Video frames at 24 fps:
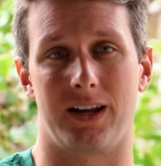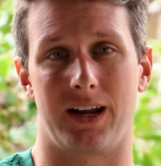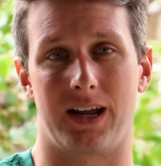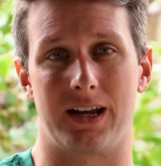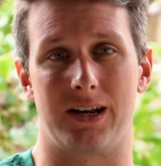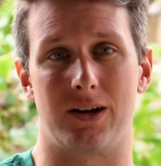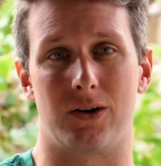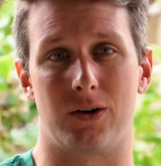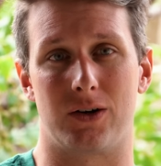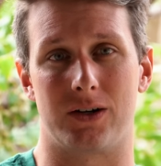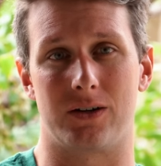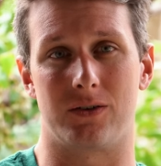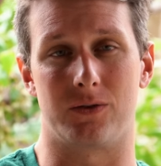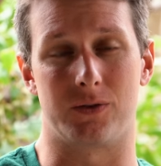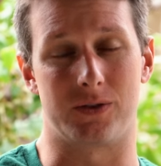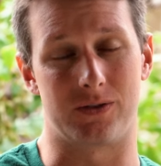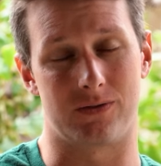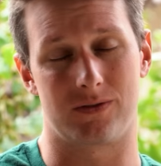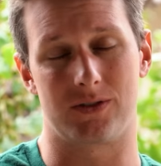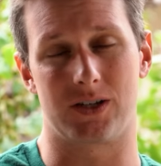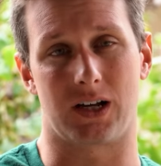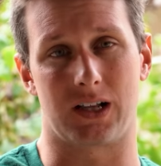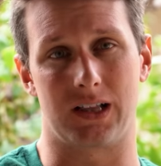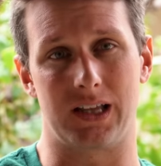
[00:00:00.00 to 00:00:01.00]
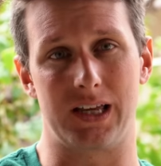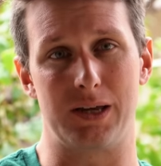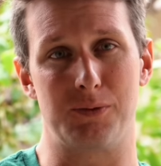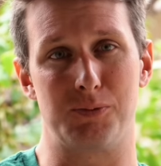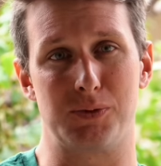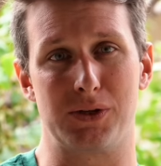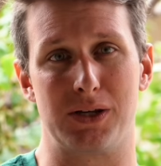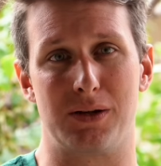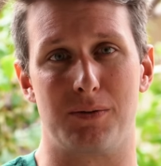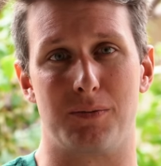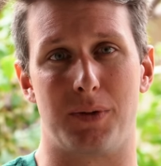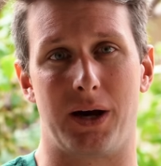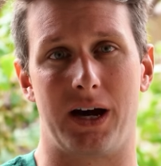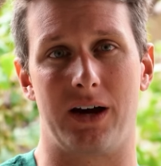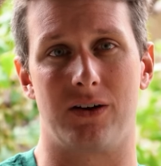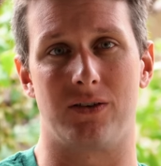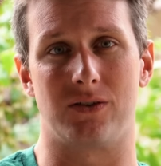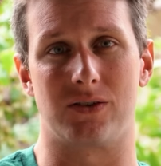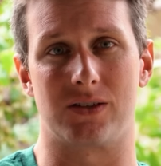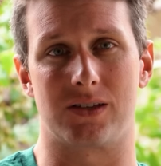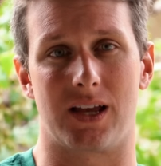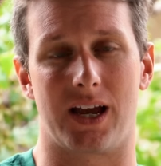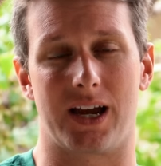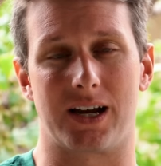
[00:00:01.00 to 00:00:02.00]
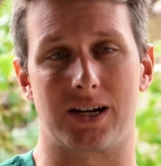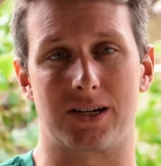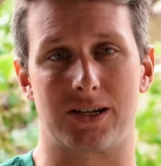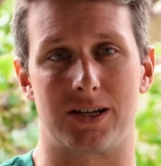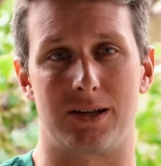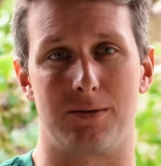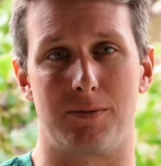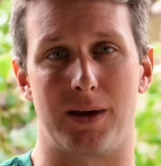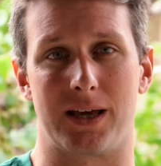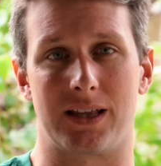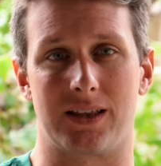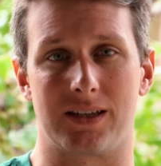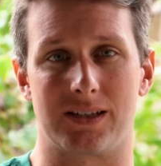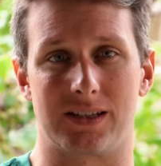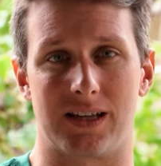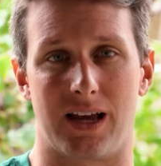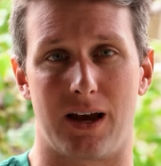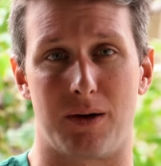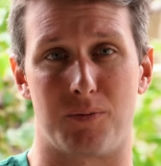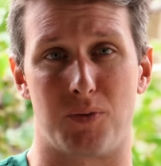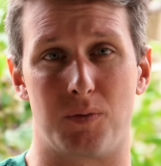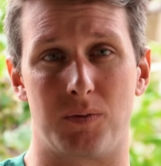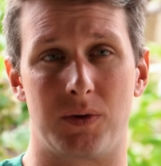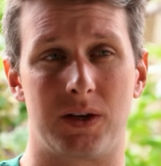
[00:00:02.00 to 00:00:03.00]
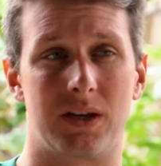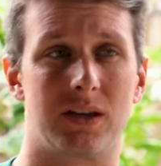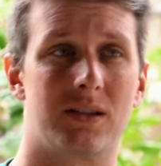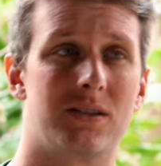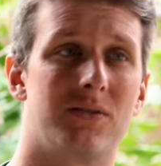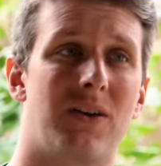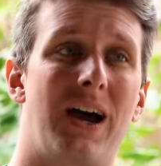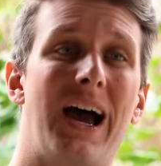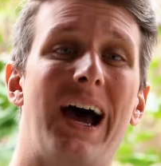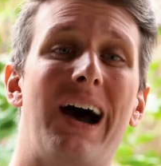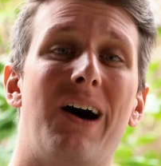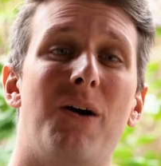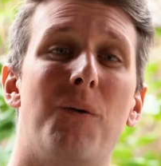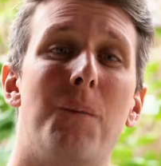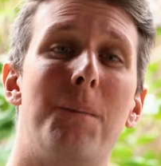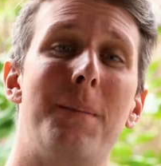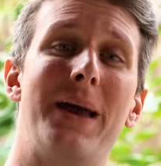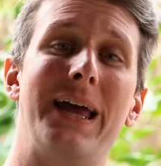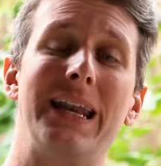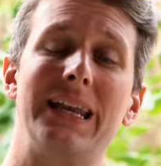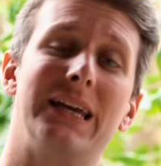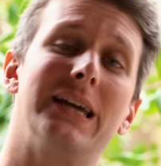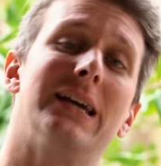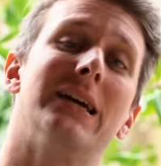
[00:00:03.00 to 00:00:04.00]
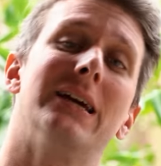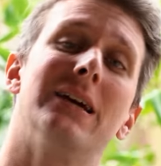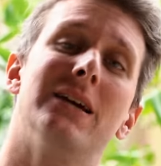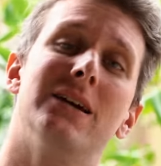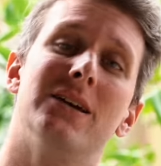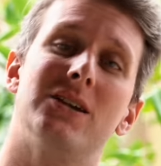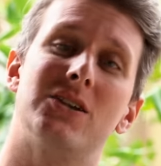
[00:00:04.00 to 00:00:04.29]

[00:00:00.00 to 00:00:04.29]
And I know it took leaps and bounds to actually make this happen because of how many